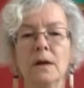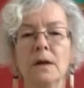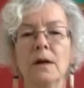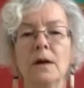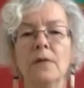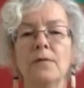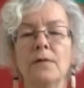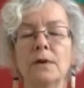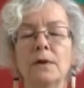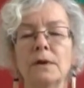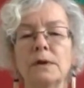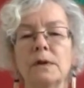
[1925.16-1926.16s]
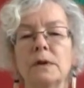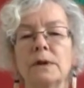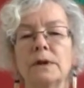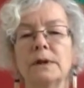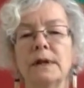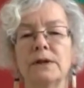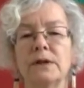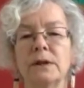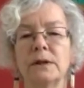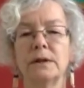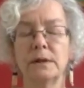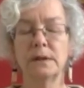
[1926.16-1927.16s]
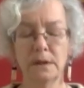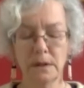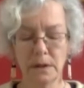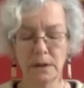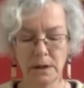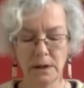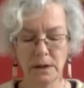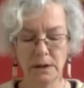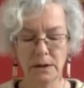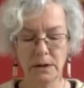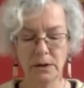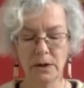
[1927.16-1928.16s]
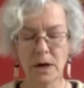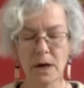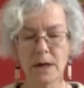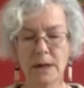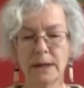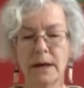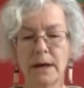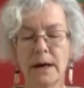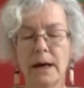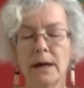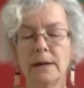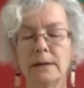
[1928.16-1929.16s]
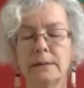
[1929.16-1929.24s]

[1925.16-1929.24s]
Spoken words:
And focus your attention on your heart area.